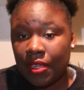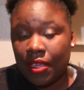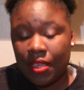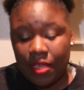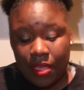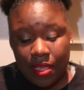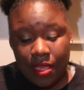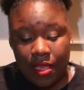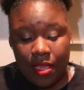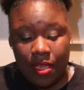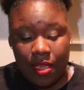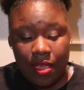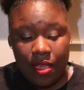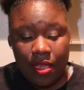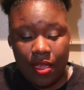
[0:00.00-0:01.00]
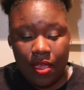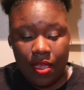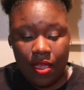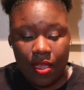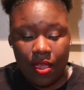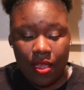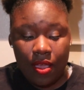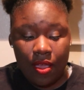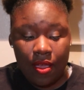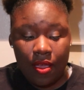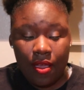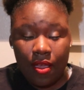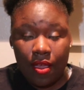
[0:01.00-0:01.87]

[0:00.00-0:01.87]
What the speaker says: Nobody speaks.